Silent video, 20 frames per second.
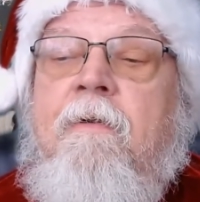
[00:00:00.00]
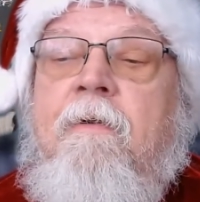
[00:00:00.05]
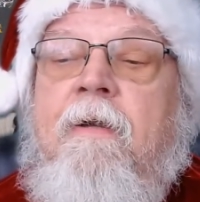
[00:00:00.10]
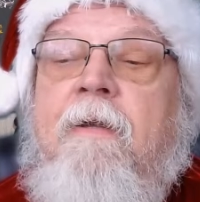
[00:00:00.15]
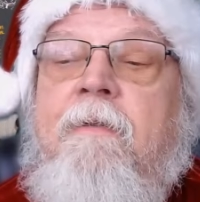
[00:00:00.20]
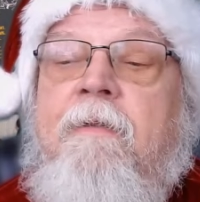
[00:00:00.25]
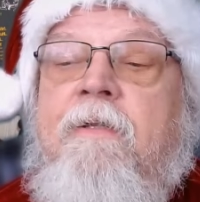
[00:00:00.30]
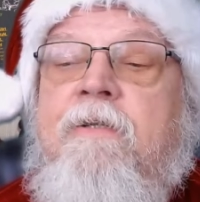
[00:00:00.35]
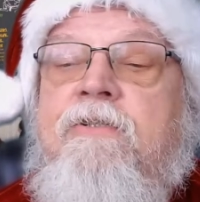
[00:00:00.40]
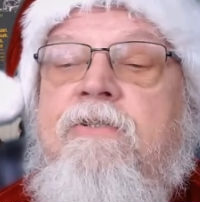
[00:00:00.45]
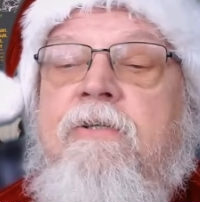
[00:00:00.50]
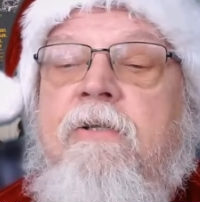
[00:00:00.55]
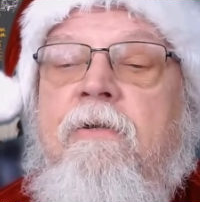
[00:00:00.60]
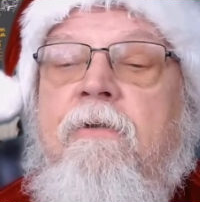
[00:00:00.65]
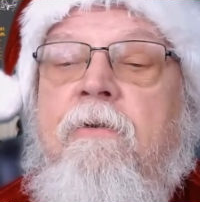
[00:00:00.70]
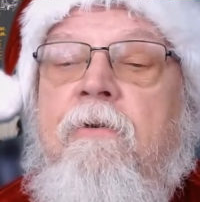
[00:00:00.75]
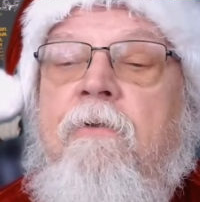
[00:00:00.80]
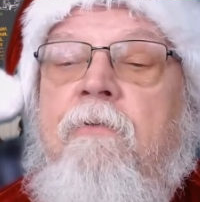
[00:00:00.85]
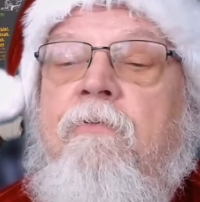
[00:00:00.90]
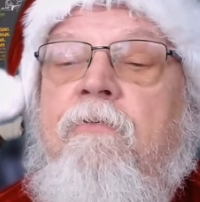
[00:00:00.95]
And then she
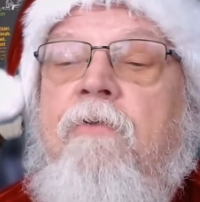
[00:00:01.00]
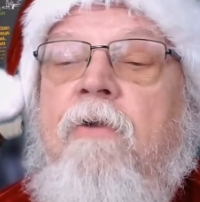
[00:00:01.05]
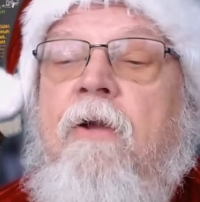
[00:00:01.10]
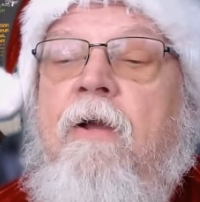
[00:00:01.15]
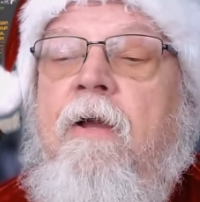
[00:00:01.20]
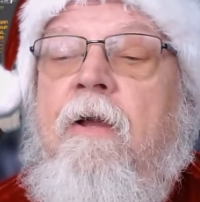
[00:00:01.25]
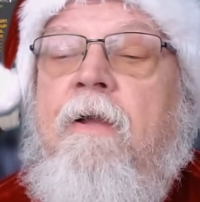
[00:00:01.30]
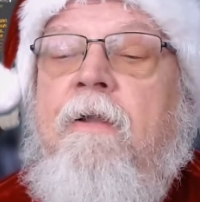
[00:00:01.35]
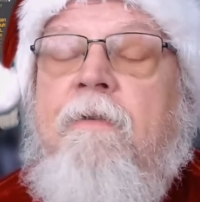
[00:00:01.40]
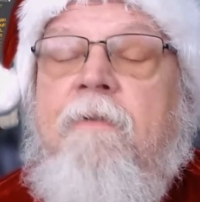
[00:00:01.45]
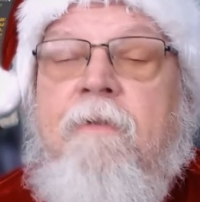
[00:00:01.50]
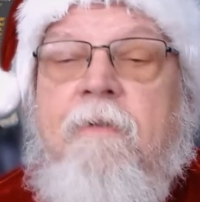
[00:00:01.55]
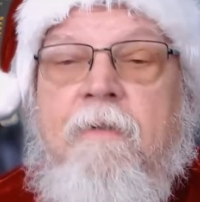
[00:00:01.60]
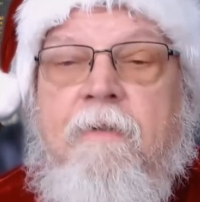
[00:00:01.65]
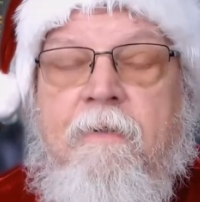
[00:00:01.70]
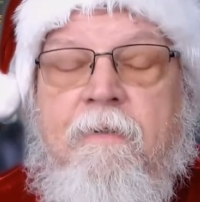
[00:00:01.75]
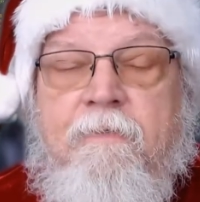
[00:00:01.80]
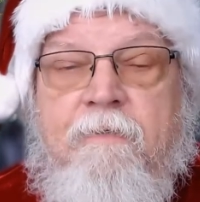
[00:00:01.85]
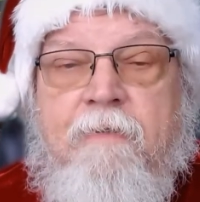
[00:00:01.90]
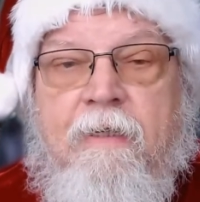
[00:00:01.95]
goes on
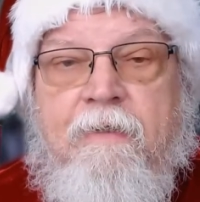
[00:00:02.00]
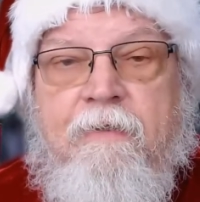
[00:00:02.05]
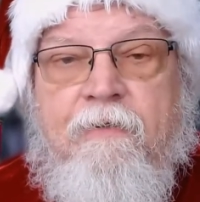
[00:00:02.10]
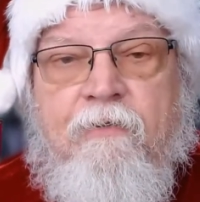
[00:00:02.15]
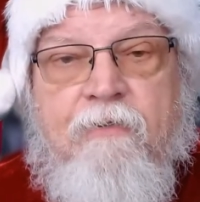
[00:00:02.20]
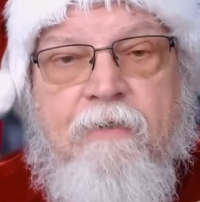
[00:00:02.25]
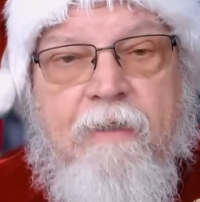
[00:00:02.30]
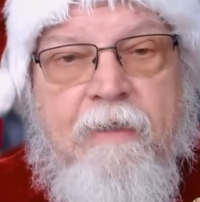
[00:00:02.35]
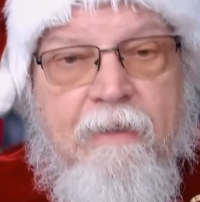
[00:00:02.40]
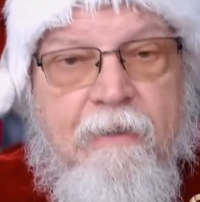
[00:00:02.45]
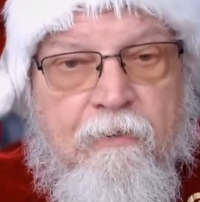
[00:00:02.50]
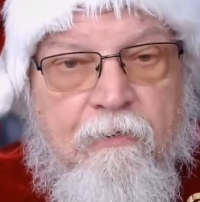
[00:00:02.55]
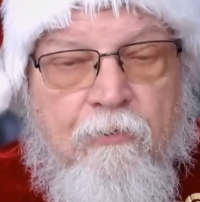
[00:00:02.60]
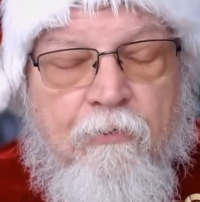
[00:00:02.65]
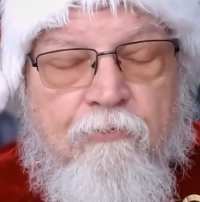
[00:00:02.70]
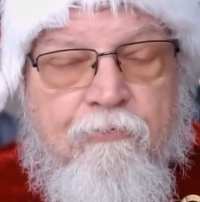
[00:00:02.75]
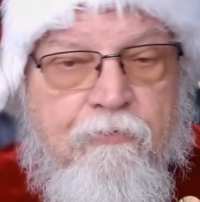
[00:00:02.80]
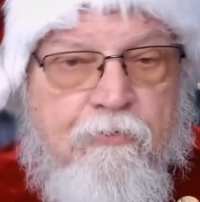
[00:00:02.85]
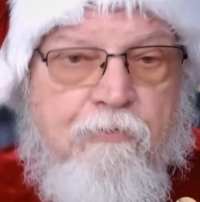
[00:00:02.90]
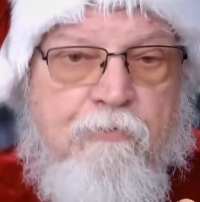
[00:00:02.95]
that it's getting
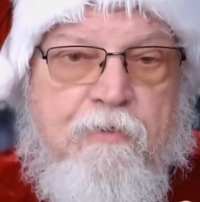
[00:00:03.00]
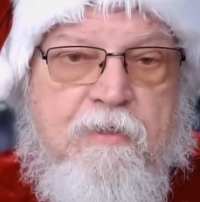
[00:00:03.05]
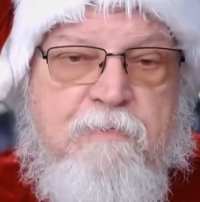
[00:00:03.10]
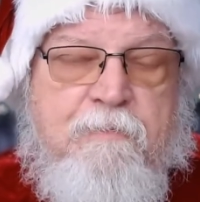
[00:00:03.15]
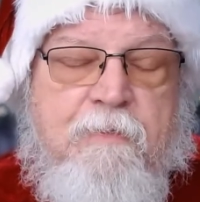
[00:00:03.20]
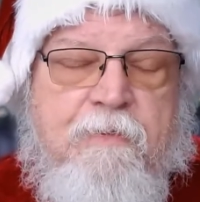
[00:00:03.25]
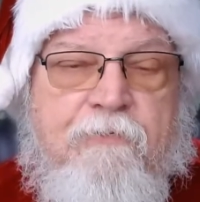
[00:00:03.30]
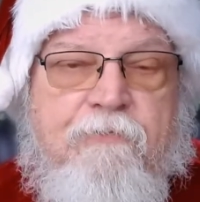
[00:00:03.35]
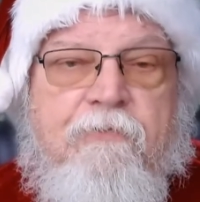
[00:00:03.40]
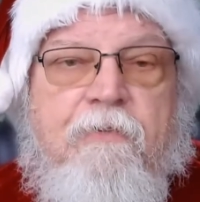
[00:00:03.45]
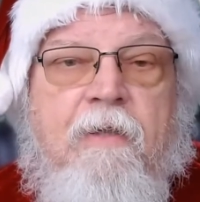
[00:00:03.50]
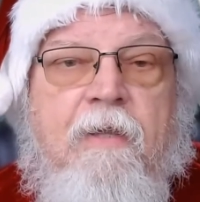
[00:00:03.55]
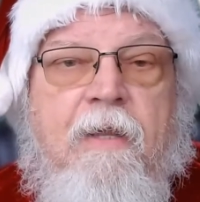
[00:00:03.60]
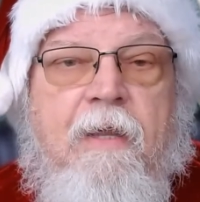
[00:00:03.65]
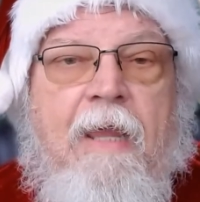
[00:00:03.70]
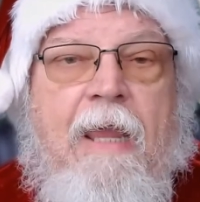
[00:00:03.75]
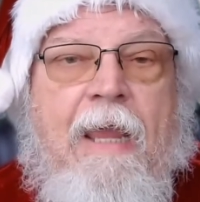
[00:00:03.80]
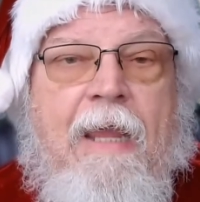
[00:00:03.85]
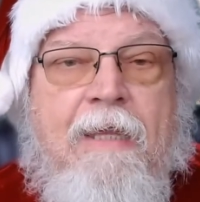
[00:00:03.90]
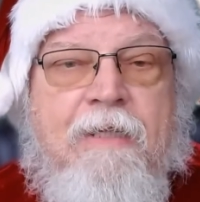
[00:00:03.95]
close to Christmas
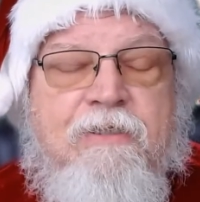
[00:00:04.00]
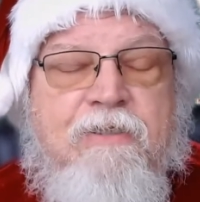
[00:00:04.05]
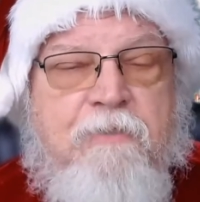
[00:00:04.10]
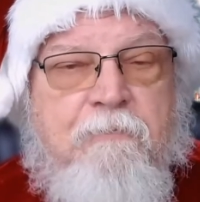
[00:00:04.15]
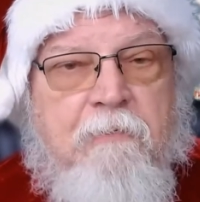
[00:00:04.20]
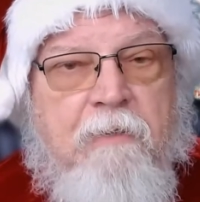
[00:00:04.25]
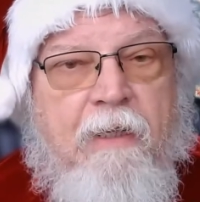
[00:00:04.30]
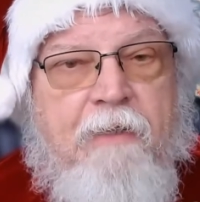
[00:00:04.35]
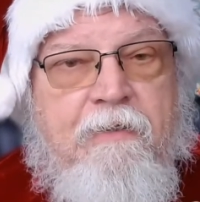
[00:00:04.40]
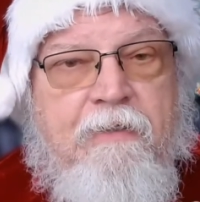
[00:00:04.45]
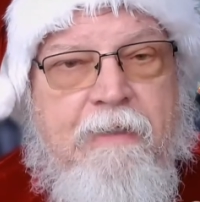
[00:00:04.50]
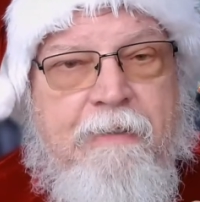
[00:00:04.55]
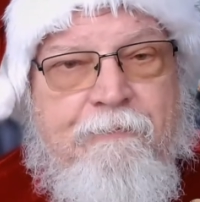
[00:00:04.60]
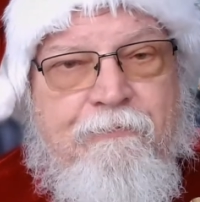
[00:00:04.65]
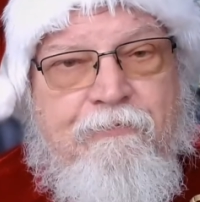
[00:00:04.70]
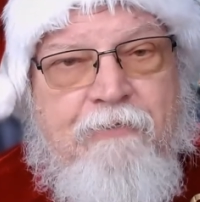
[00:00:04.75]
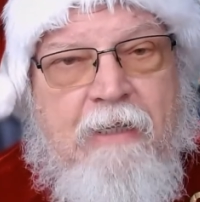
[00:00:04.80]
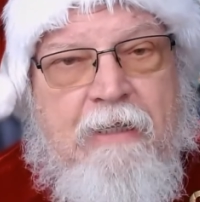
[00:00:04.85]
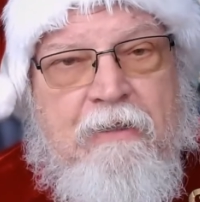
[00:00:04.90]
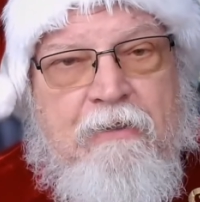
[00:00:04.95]
and she would like to
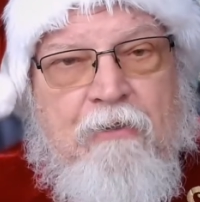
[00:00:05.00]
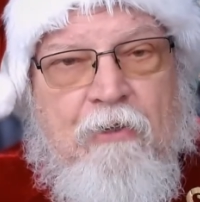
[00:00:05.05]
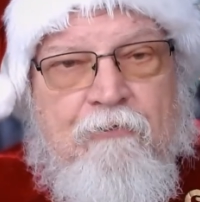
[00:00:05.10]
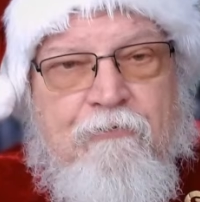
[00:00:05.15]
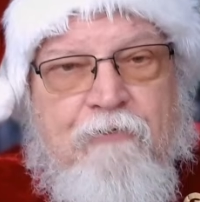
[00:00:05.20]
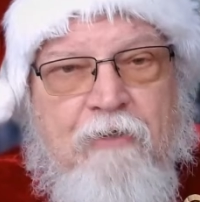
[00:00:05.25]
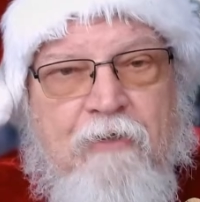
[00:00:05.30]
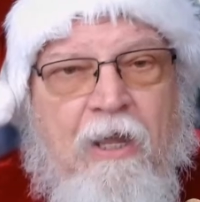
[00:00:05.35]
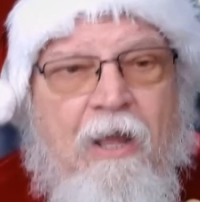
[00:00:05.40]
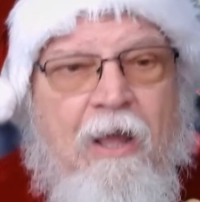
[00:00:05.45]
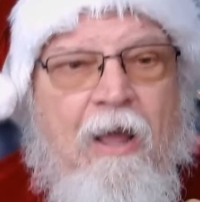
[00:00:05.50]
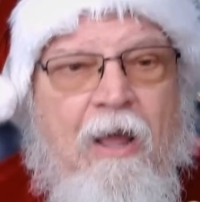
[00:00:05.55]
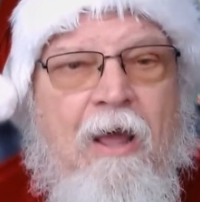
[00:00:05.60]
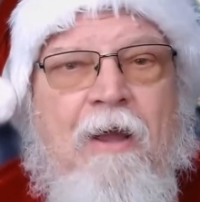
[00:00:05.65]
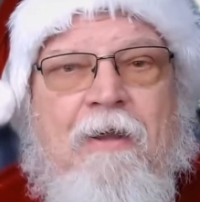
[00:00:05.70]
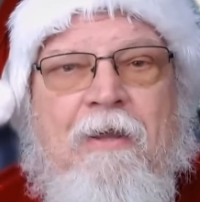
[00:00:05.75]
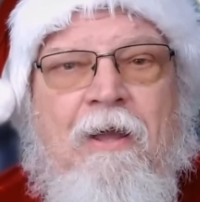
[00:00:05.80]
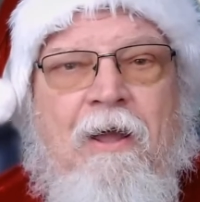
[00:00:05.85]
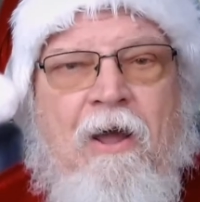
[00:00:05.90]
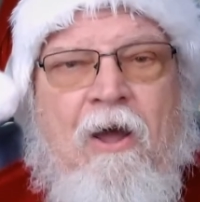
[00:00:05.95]
give Santa Claus a
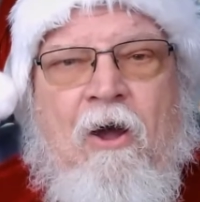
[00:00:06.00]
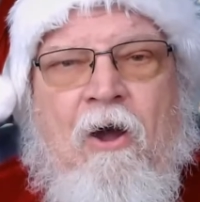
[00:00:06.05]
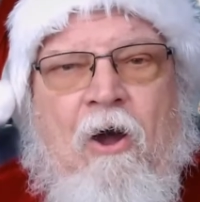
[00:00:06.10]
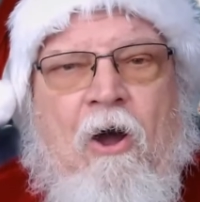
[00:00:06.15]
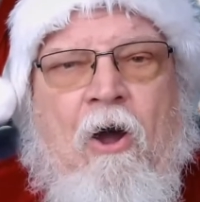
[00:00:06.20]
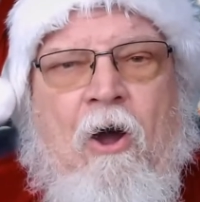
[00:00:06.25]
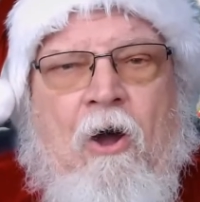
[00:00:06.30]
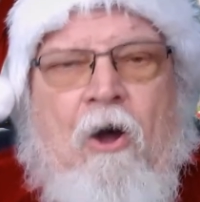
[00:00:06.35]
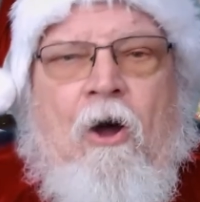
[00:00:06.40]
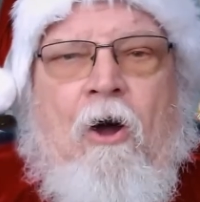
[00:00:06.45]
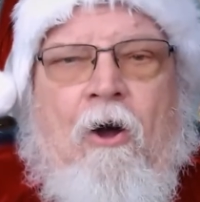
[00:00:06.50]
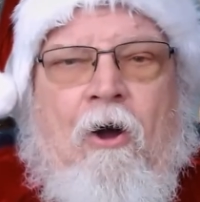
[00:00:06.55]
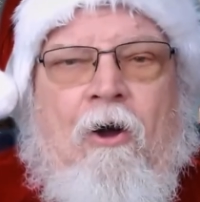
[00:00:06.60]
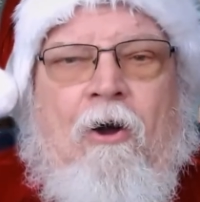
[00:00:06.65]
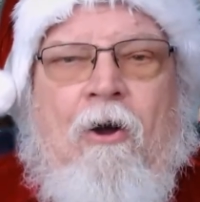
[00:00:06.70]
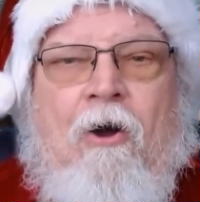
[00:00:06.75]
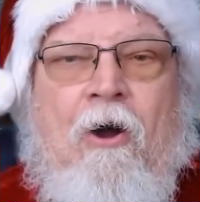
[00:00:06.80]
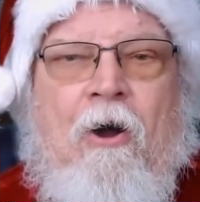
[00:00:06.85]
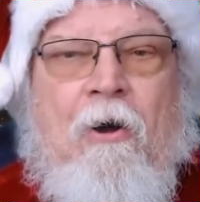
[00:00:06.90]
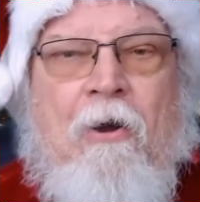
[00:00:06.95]

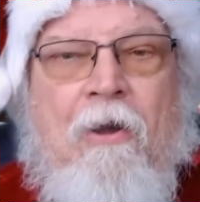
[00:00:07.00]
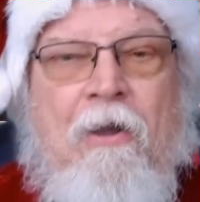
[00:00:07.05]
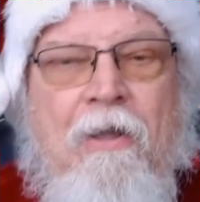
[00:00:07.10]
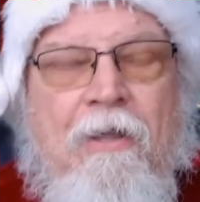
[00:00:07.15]
hug.